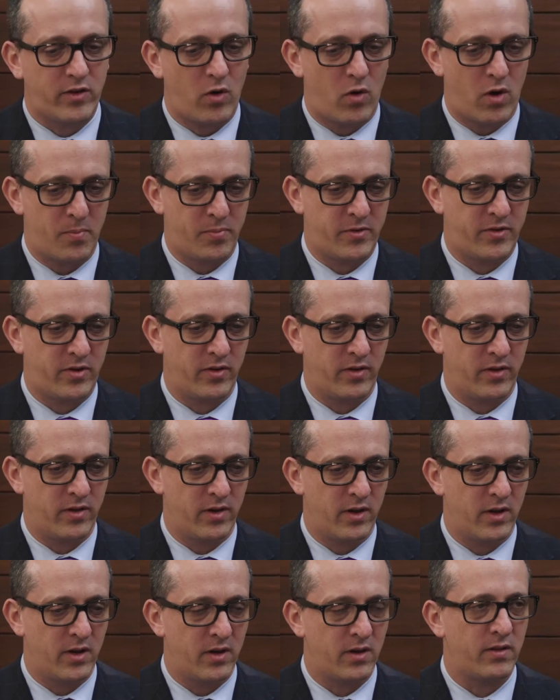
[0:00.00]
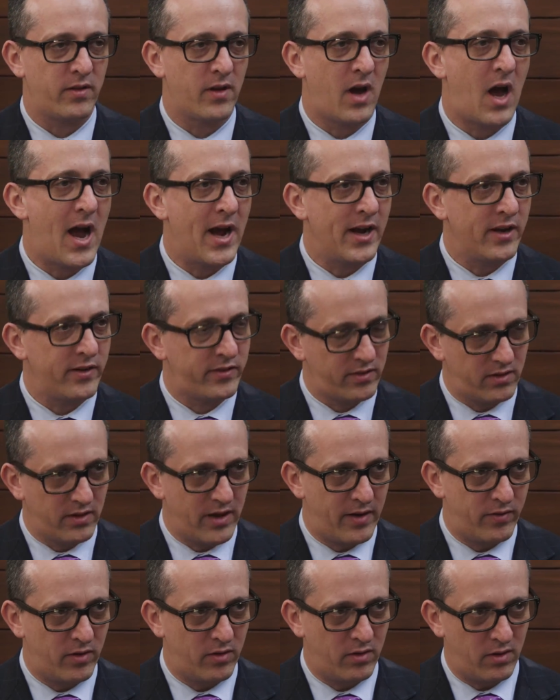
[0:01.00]
go up to the highest
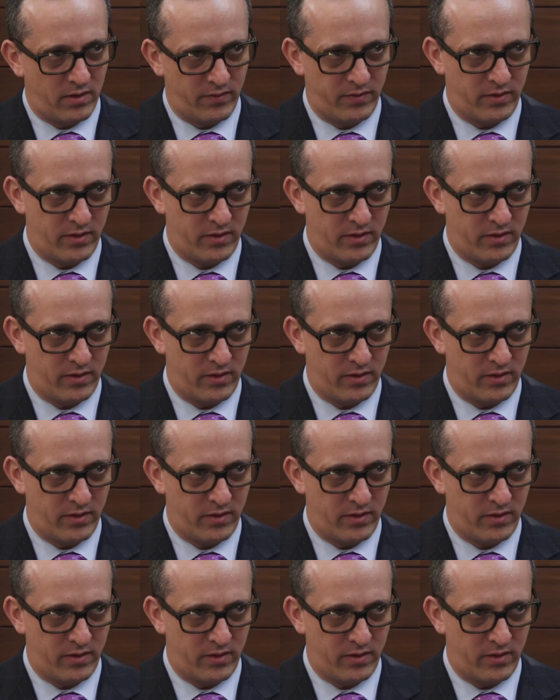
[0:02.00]
level of